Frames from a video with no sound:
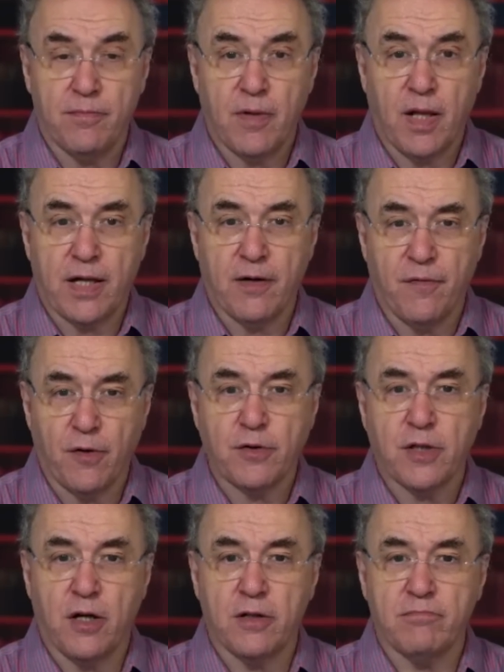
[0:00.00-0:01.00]
like a
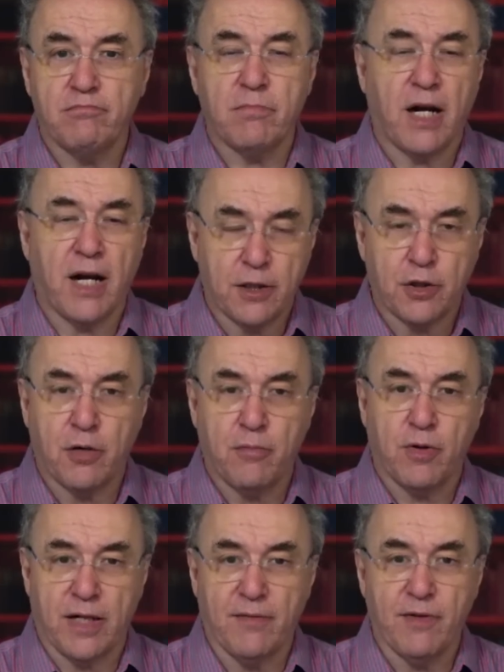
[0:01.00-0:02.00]
photon, electron,
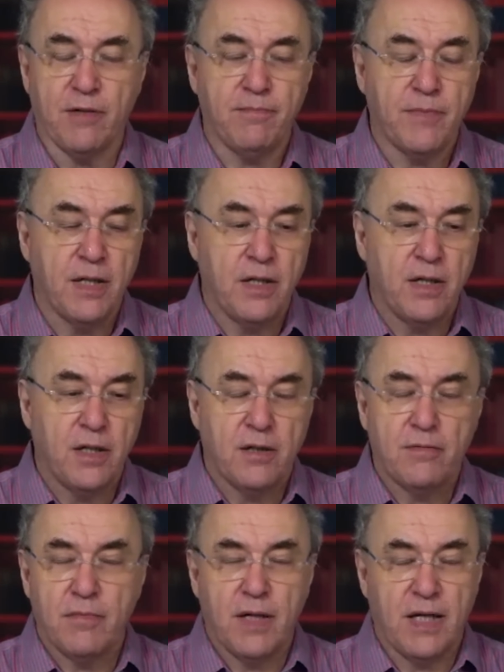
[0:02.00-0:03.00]
whatever,
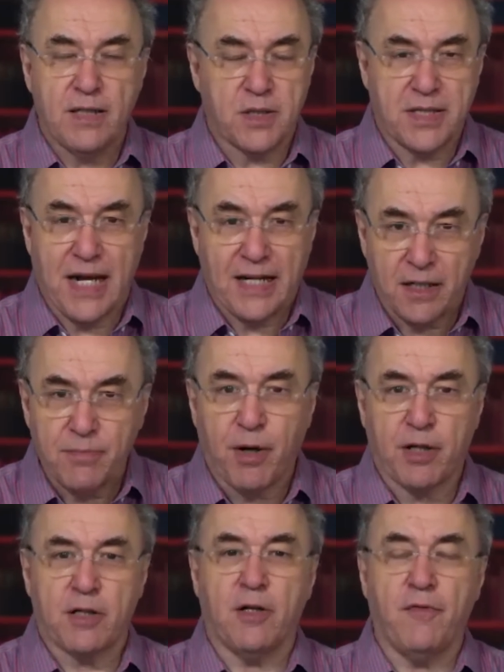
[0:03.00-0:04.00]
in standard
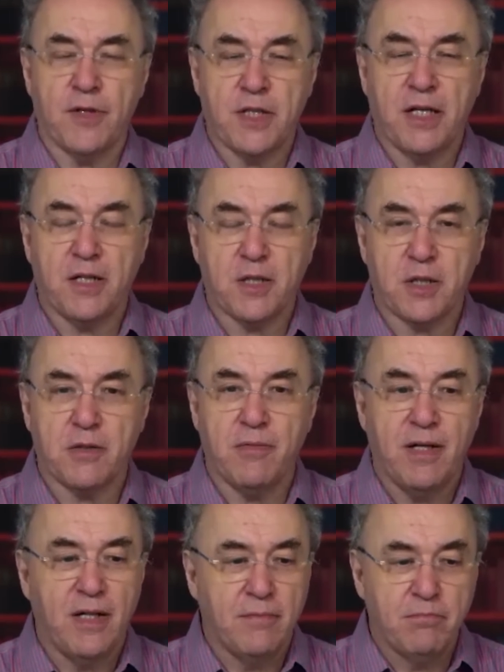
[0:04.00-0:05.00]
particle physics,
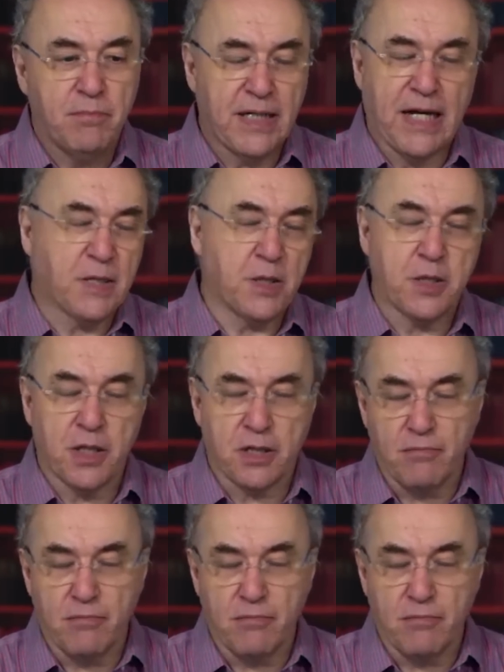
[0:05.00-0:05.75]
it has a certain